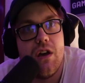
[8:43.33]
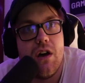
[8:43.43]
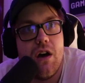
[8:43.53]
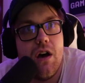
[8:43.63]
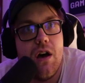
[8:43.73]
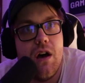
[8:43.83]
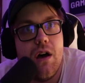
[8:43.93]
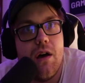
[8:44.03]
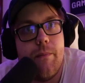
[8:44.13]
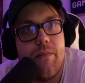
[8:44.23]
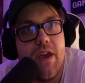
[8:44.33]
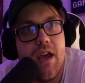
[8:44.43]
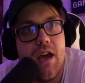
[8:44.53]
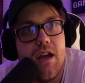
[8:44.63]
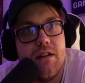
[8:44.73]

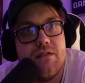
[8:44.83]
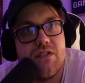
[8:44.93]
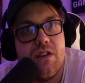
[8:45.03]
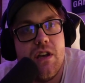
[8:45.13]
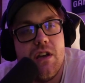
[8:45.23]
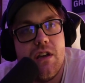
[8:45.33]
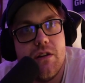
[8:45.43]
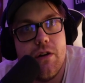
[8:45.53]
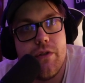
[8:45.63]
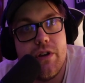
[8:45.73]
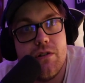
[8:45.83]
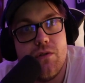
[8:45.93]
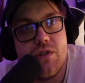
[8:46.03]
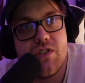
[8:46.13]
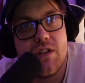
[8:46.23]
And... there
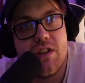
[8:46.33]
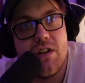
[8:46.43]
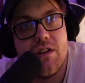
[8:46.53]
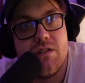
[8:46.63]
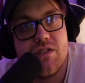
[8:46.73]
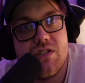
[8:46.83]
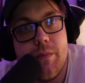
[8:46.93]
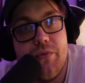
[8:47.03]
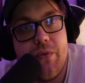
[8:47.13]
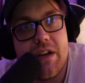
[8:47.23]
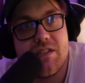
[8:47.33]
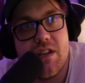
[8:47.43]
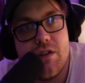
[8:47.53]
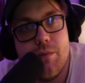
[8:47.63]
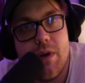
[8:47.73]
looks like there's some effects
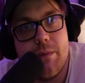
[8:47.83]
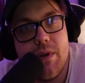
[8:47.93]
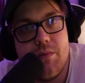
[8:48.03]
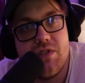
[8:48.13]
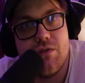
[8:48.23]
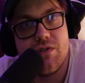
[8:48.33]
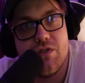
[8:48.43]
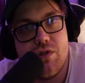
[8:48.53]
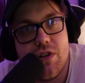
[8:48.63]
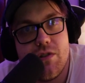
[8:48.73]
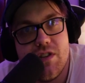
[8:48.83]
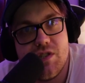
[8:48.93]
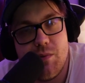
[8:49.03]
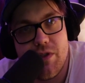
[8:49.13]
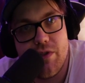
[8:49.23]
that you might be able to use to trigger
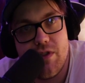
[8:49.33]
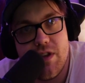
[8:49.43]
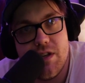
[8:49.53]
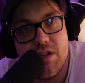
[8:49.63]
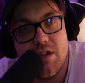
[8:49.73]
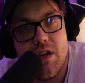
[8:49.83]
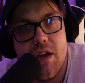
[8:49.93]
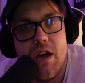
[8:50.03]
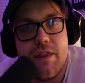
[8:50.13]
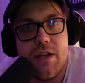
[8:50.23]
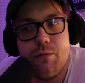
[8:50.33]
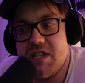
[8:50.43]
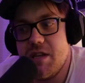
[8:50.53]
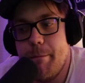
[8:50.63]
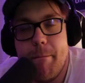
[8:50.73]
this with I think it was
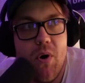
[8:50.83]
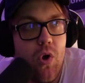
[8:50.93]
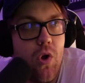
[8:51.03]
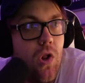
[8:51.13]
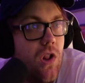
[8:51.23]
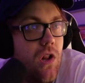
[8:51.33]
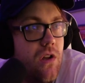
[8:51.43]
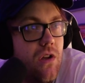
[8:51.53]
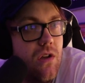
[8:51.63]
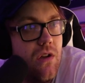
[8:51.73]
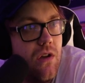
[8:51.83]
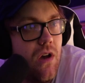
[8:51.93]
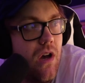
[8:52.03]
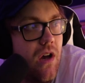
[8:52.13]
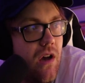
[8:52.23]
the Bull.
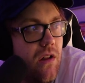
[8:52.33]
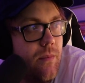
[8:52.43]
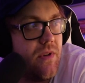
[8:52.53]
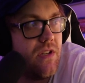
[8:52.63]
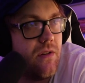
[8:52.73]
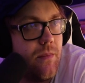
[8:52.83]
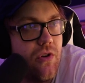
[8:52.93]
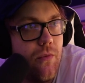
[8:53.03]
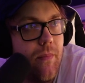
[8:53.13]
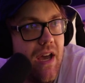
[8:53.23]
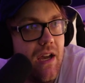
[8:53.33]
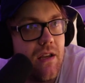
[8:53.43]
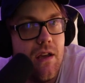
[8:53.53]
Let me go back.